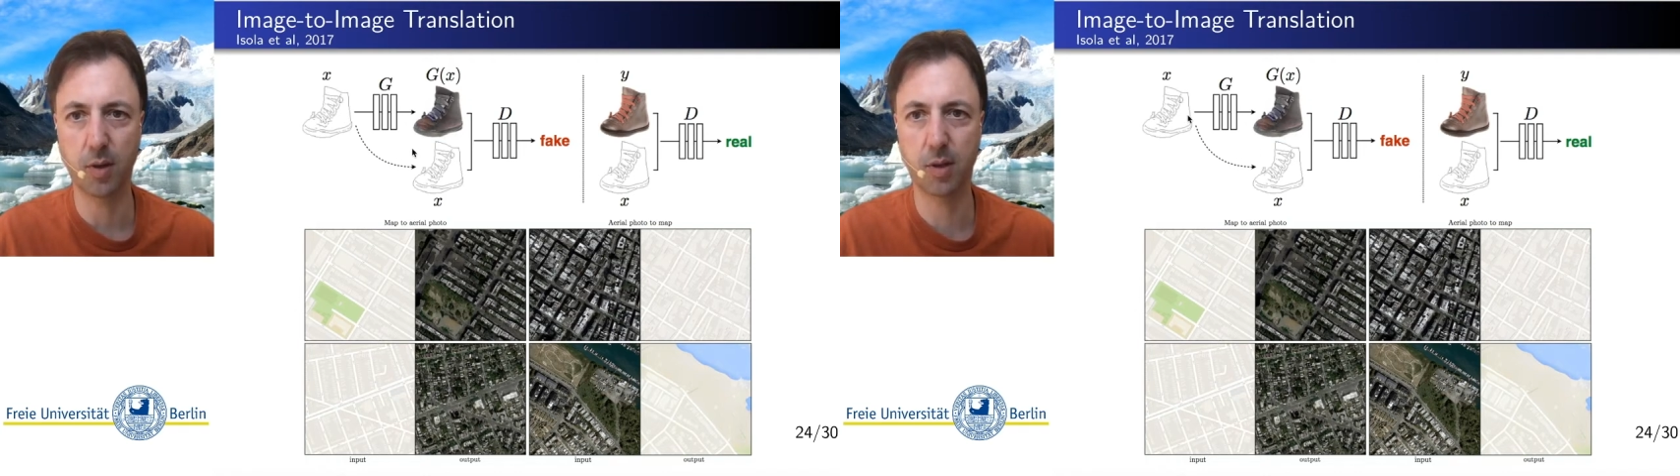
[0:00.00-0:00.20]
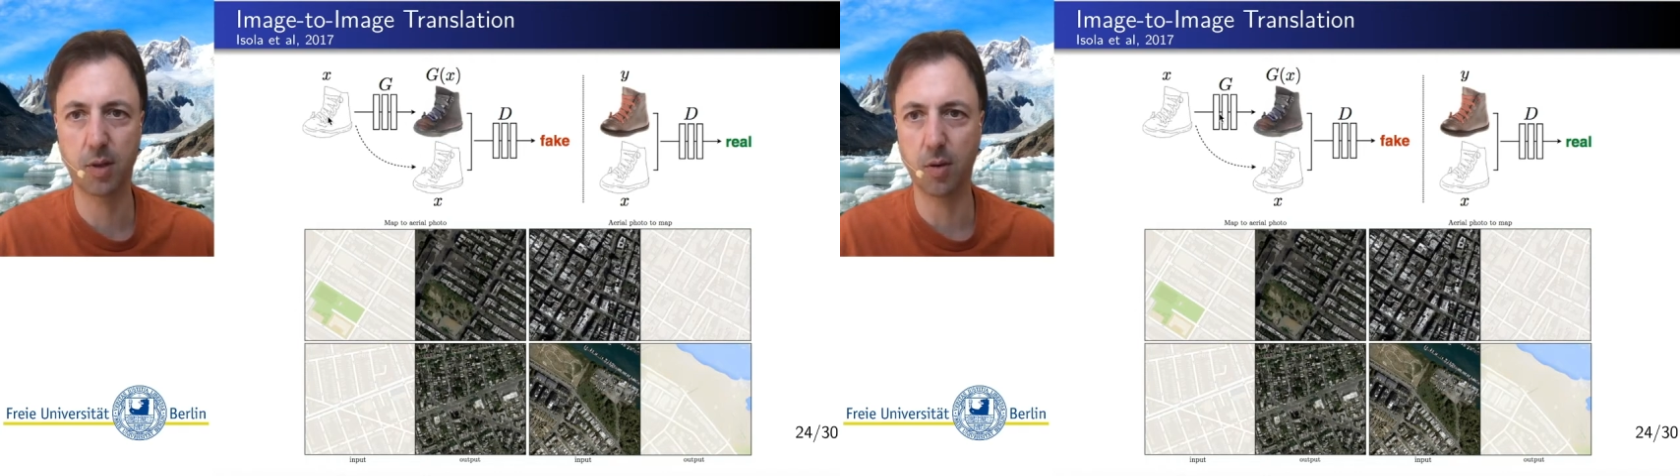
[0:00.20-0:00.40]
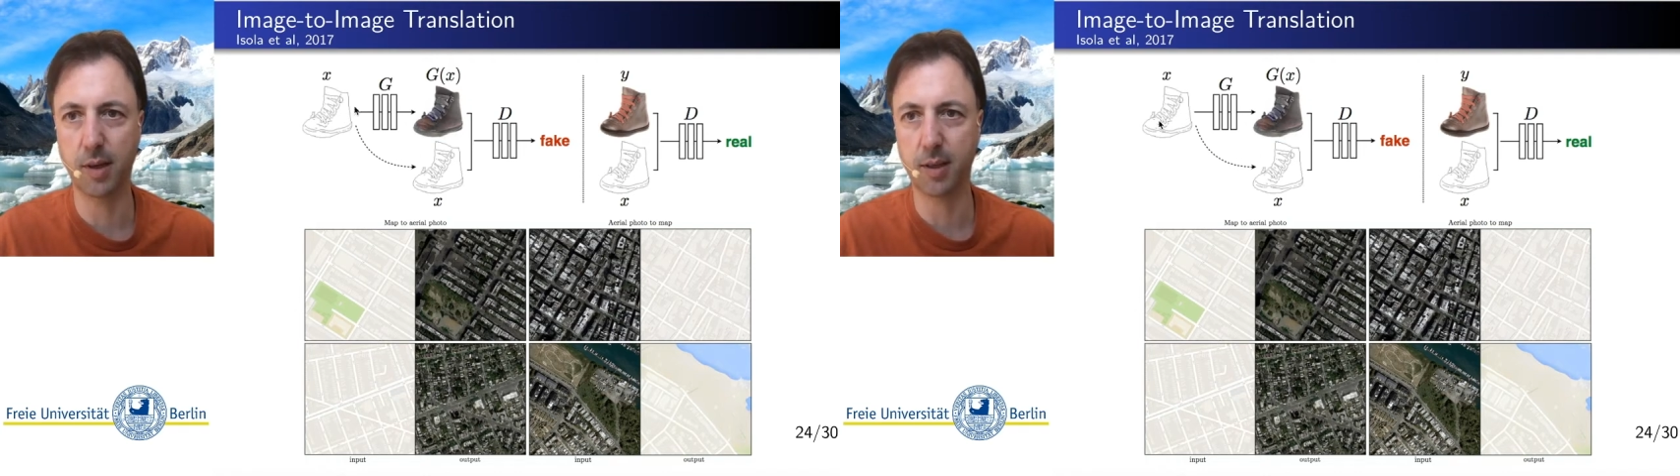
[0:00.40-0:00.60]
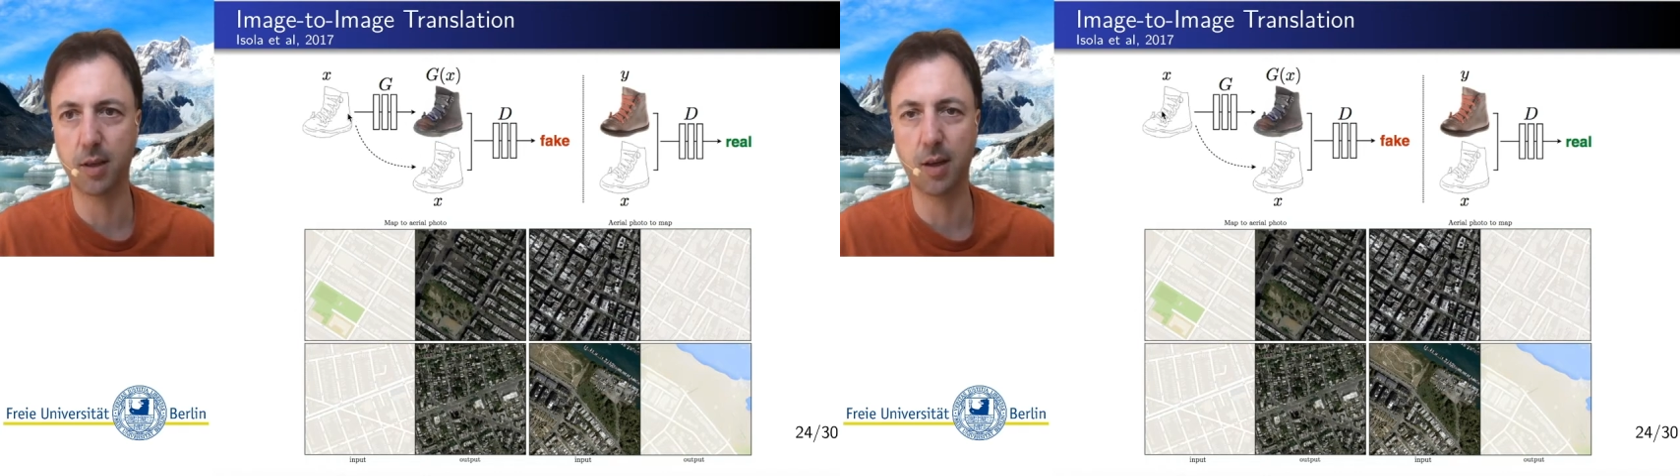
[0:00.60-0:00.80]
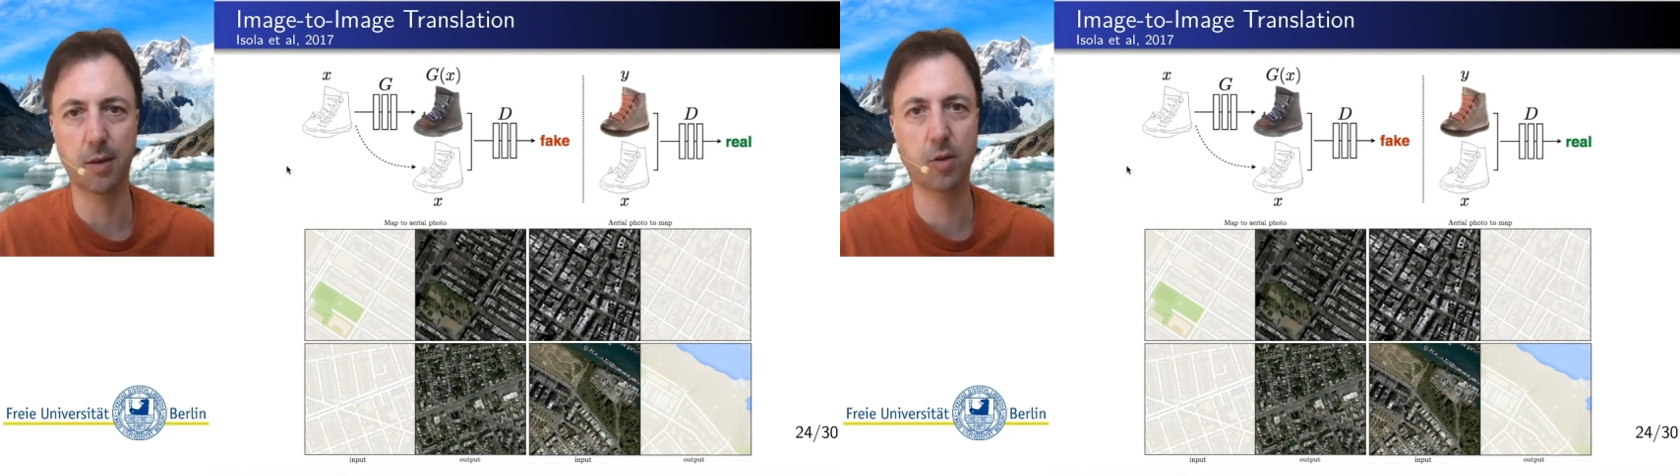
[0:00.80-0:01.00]
so like a
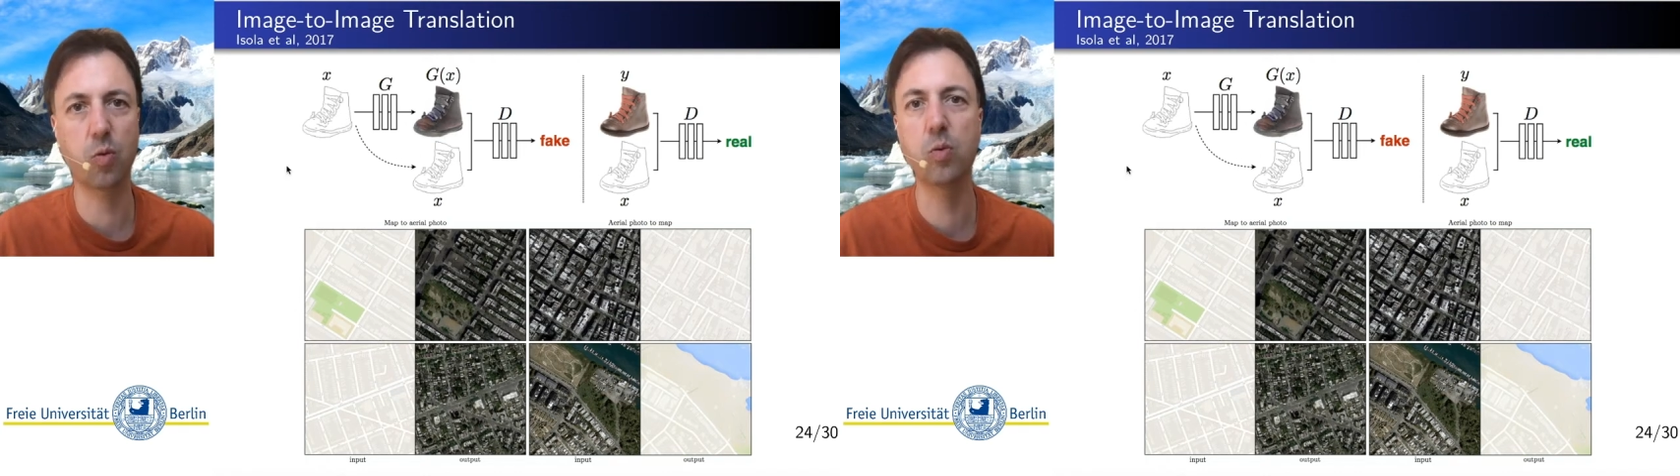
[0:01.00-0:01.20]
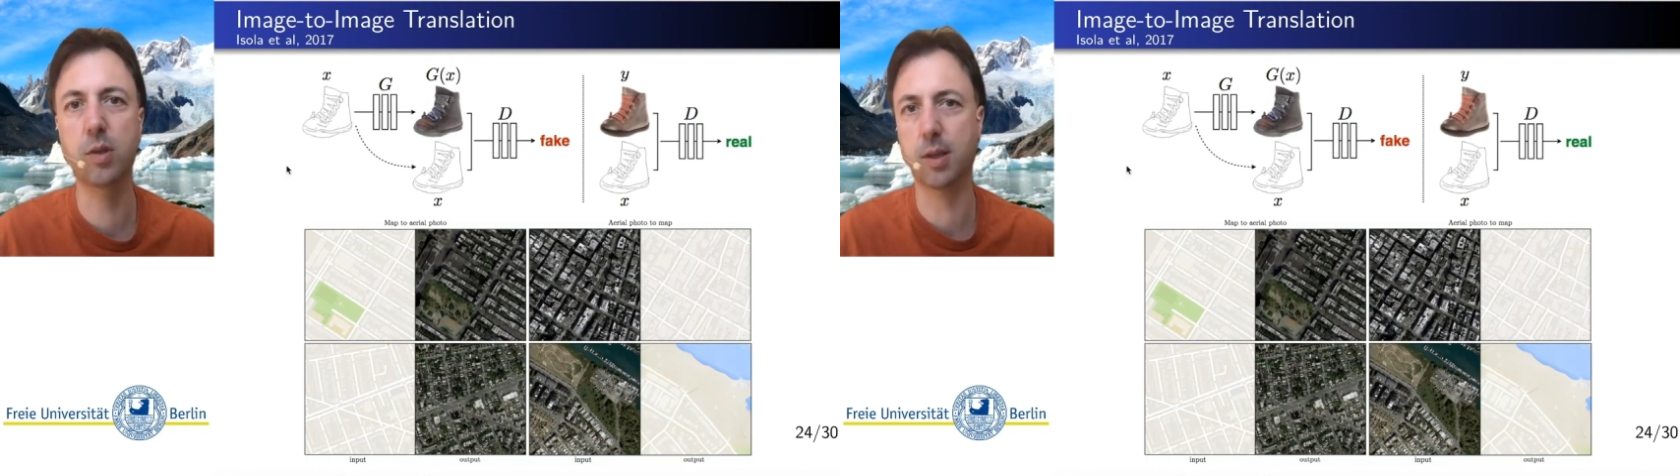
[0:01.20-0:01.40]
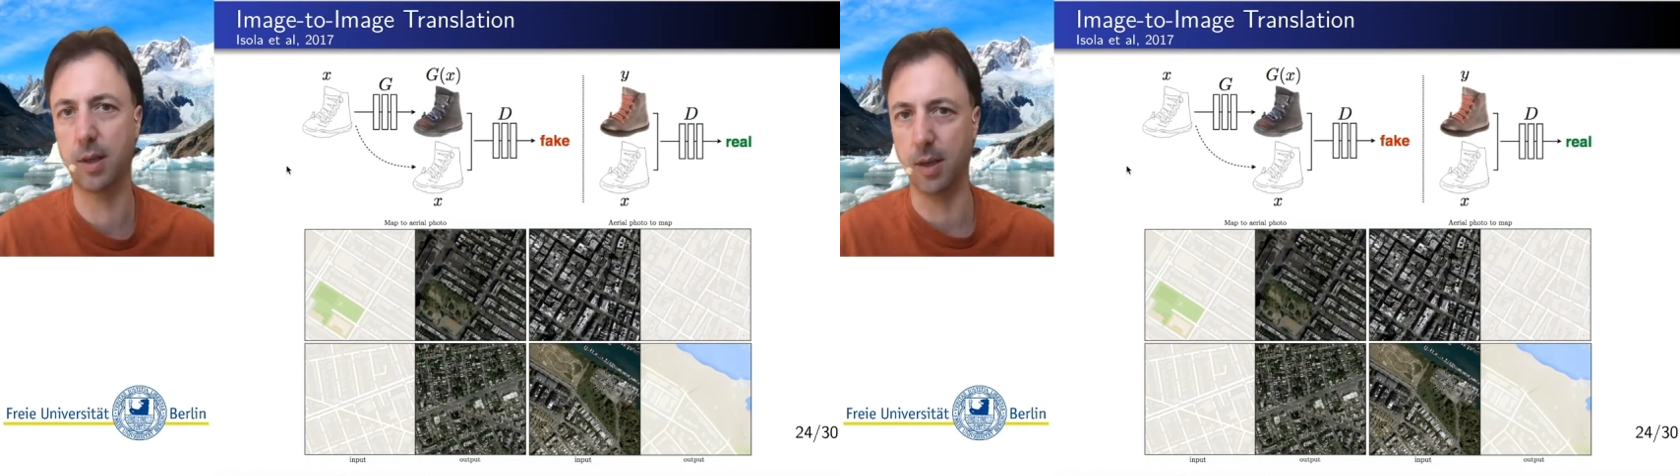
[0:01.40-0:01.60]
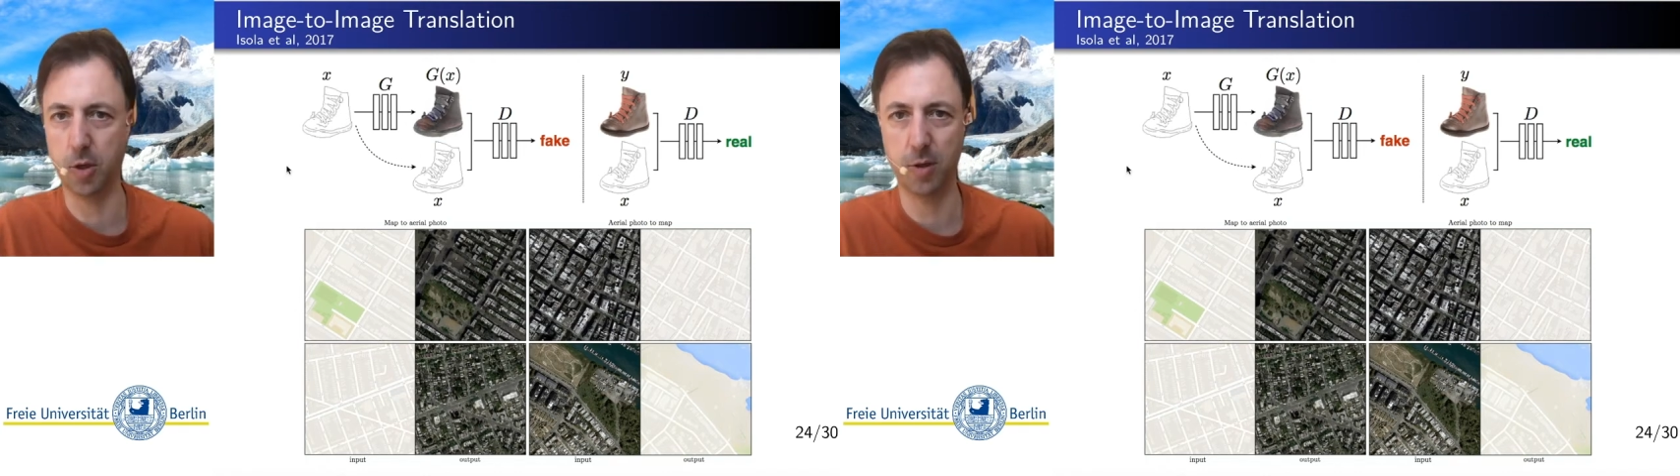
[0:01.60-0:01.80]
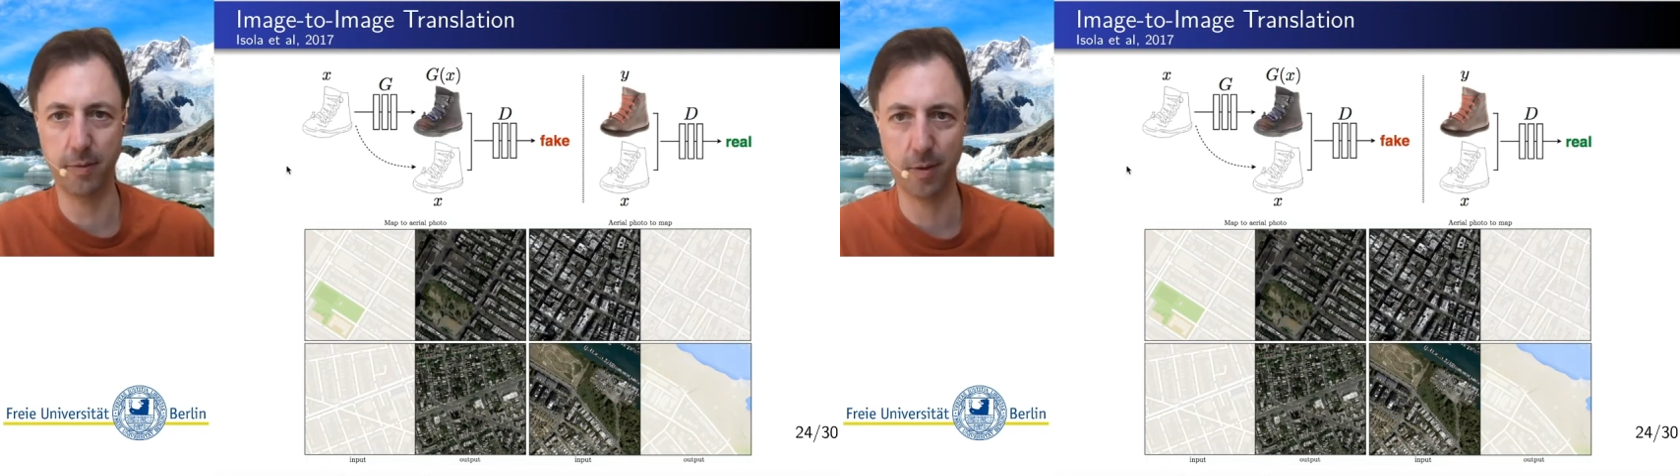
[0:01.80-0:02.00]
cartoon
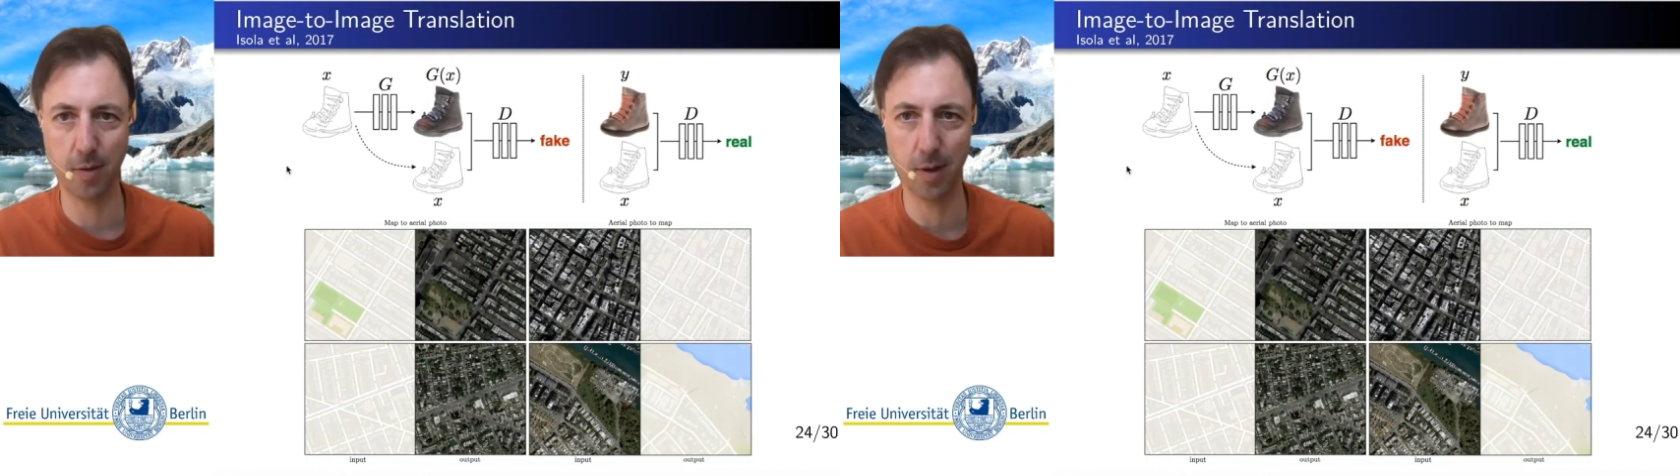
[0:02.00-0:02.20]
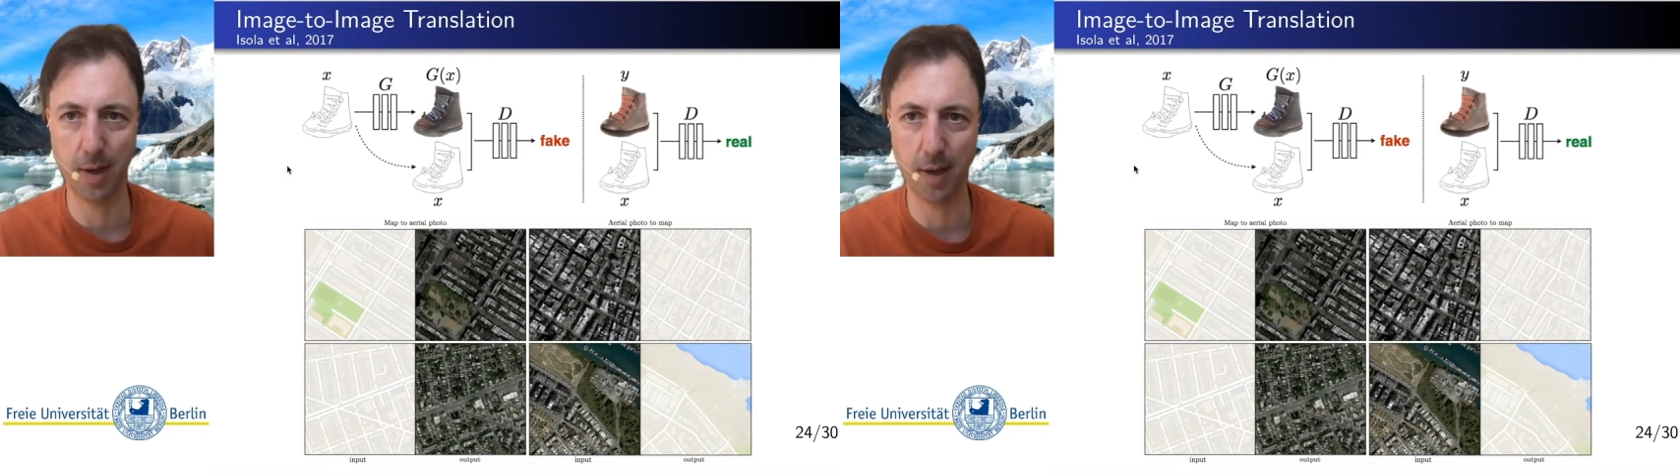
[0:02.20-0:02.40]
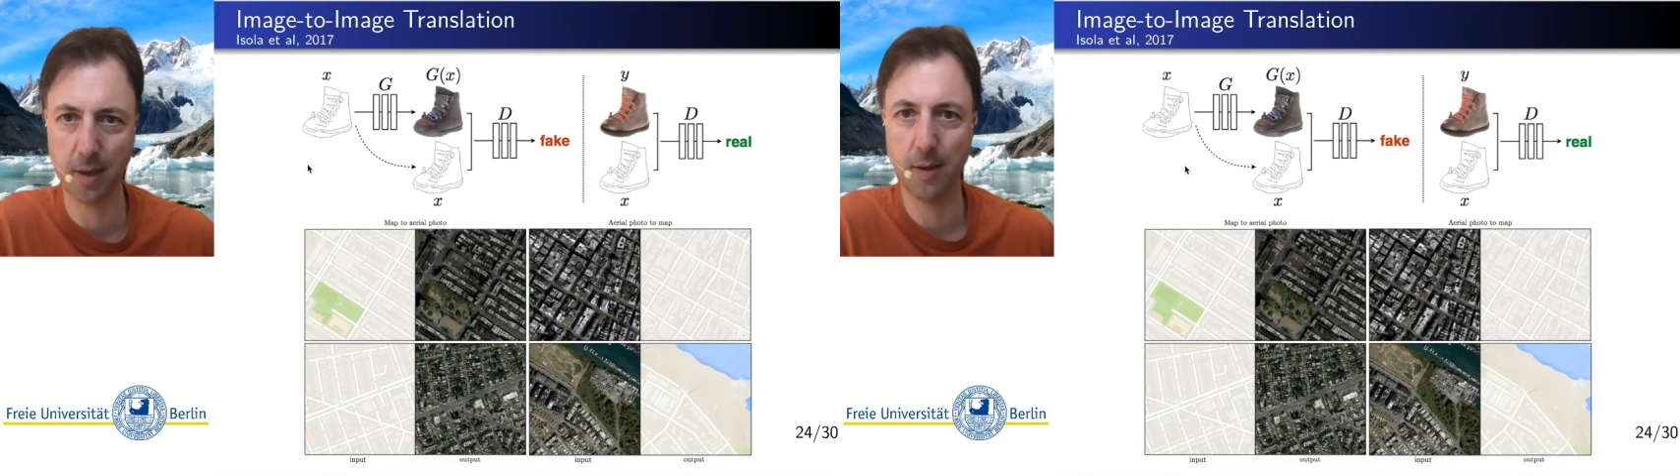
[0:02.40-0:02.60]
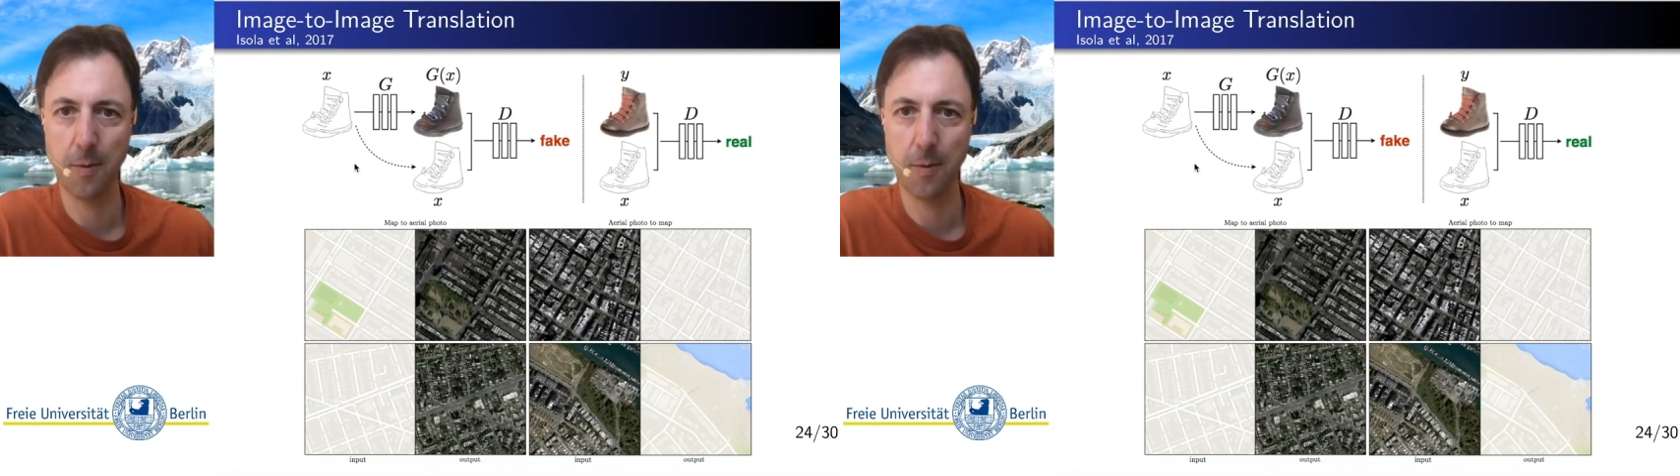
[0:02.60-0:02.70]
sketch, if you like.